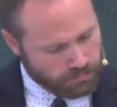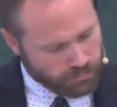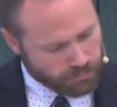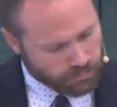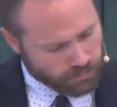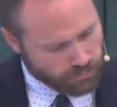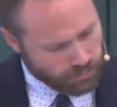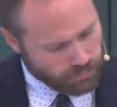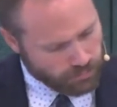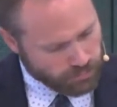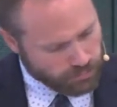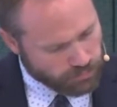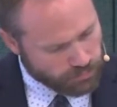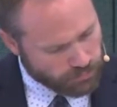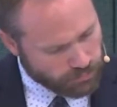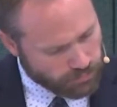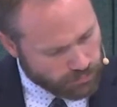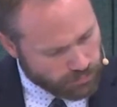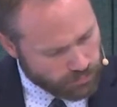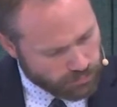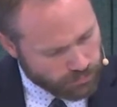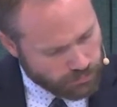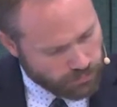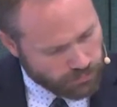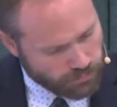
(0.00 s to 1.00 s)

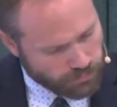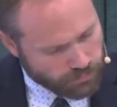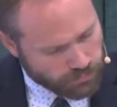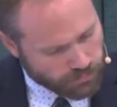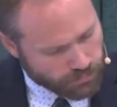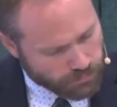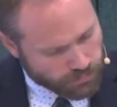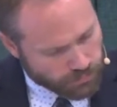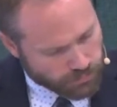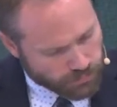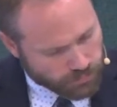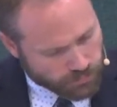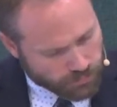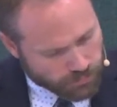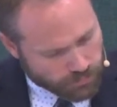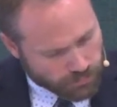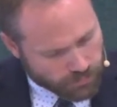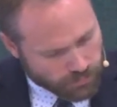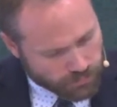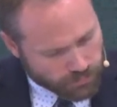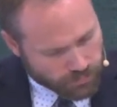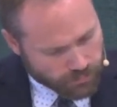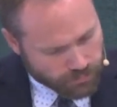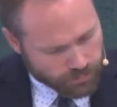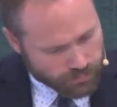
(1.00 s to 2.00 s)

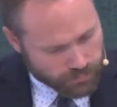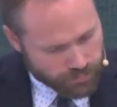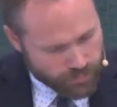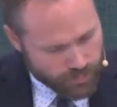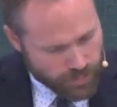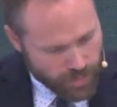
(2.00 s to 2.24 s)
(silence)